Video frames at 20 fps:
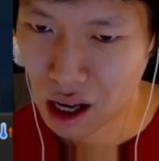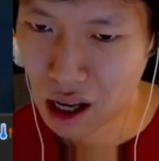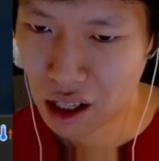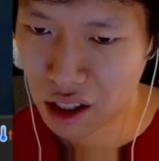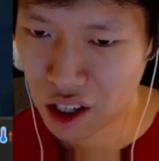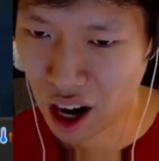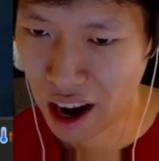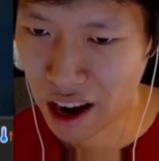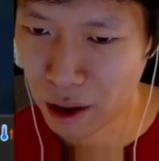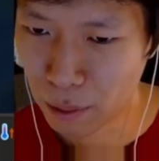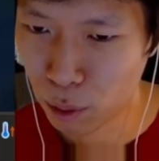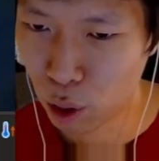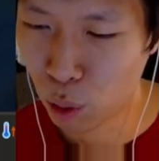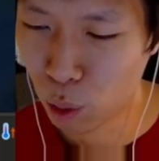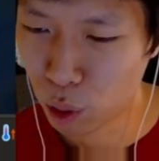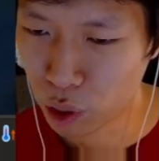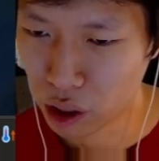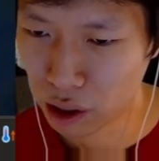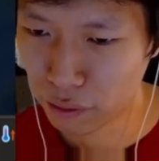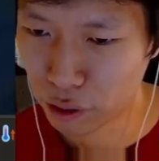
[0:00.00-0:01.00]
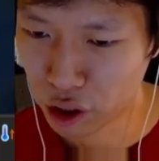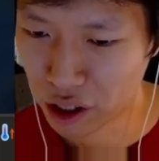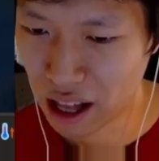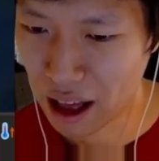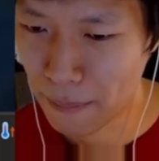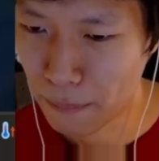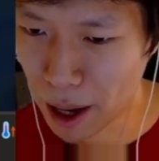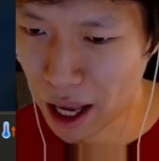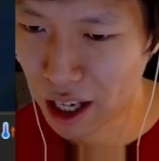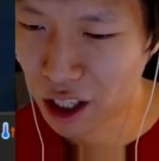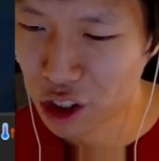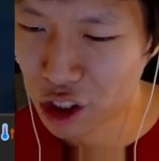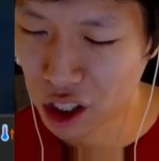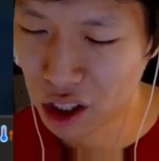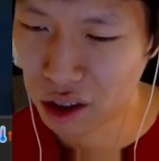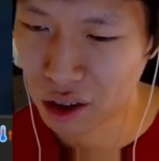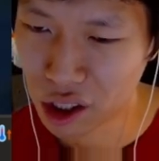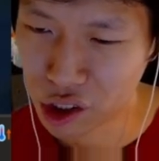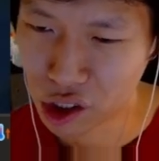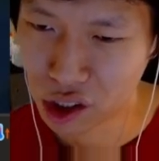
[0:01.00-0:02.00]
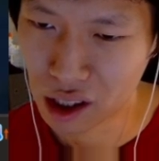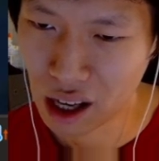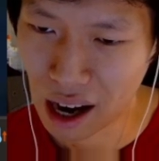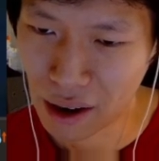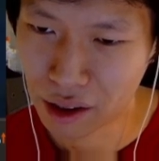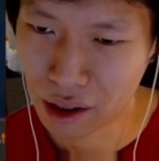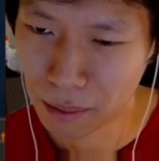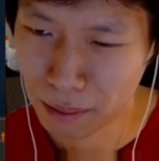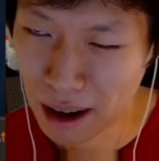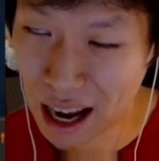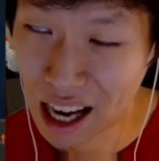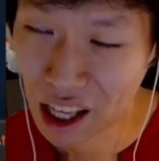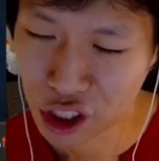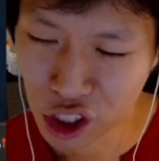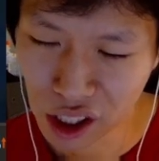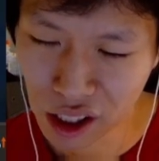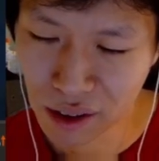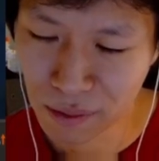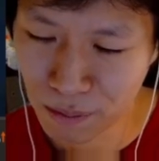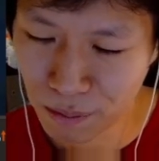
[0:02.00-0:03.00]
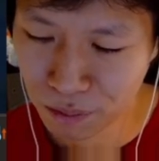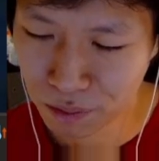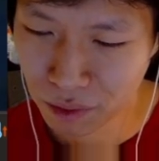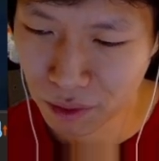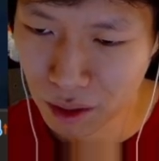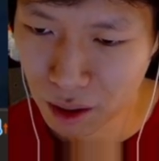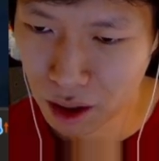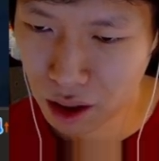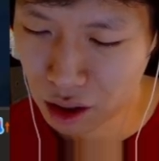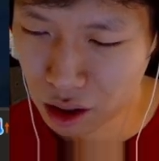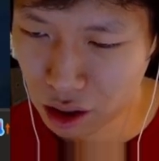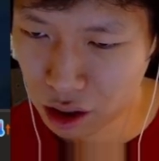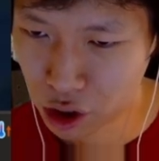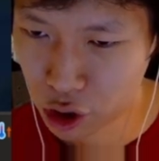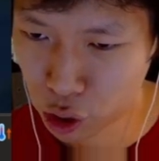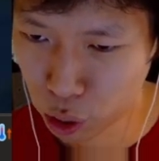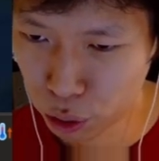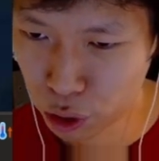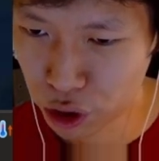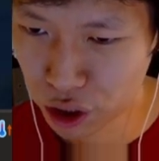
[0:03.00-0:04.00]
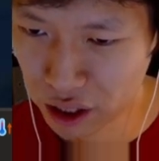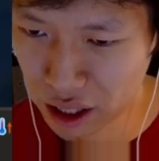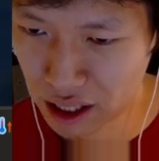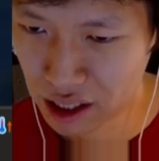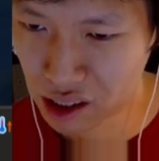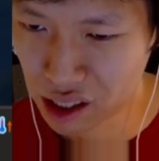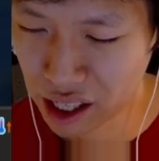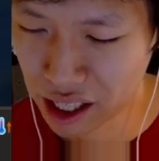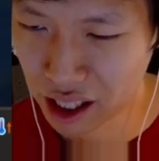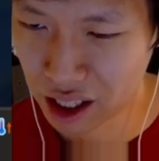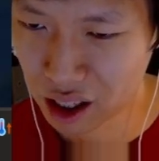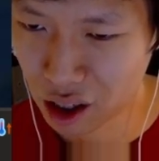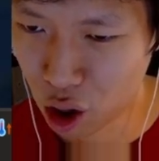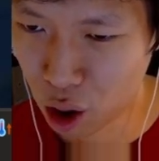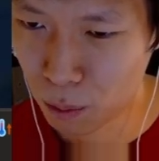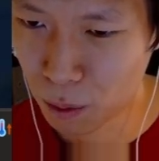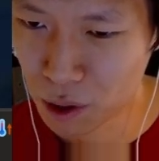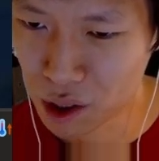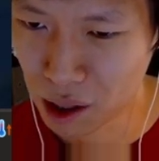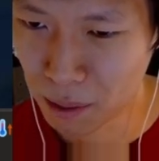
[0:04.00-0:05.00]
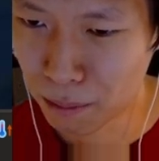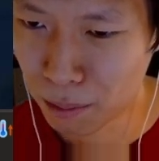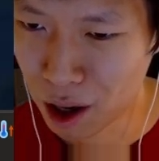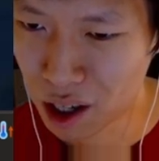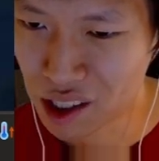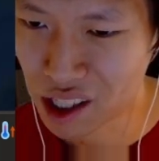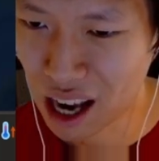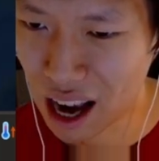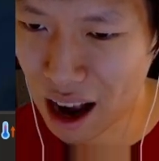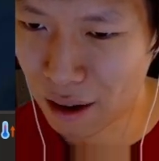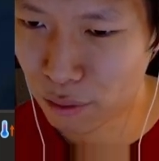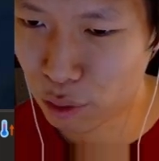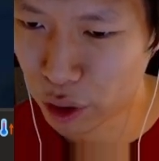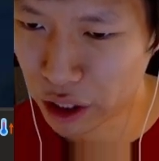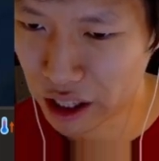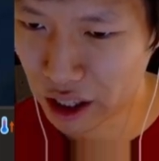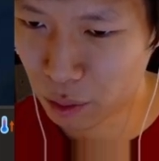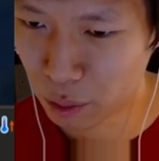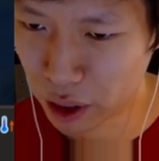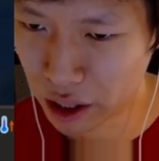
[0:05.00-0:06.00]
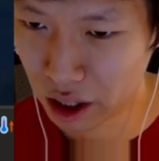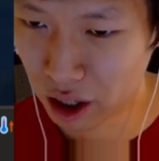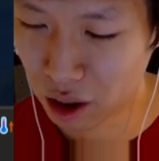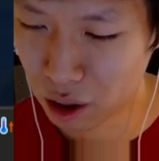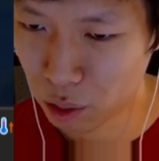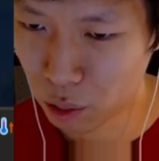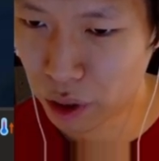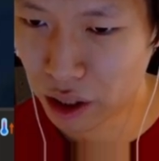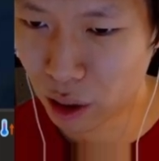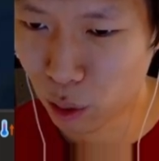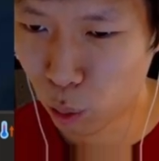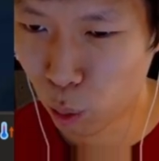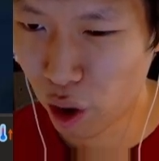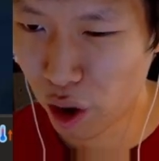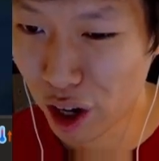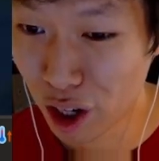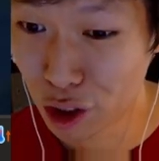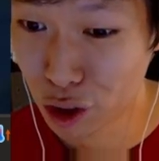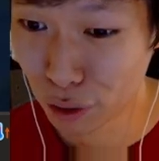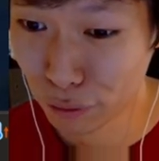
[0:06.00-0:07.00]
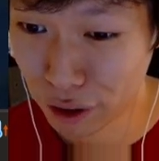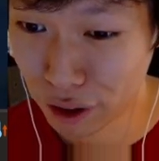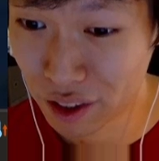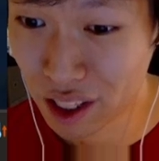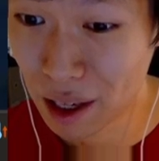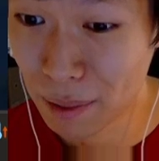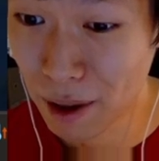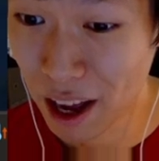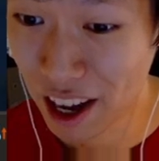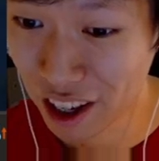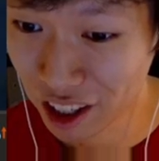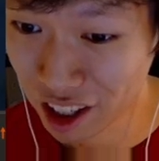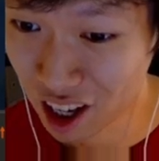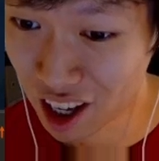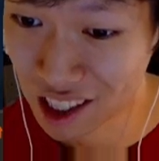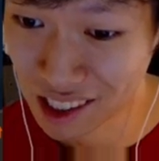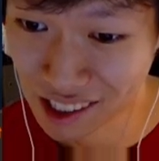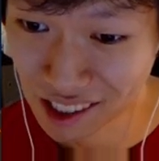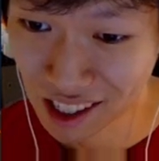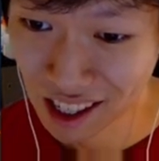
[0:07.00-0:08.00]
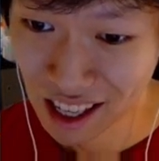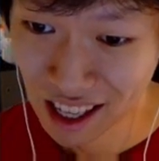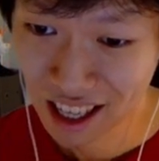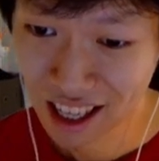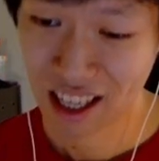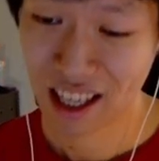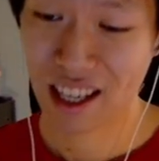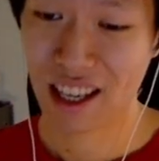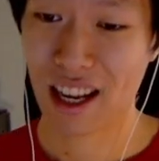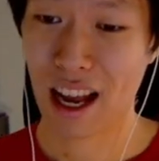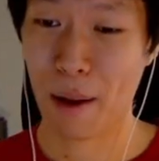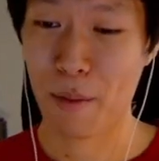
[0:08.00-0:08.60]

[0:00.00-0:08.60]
Dynamo will give her that mana generation. I would imagine Shojin is like almost a must-have with a 150 mana cost. I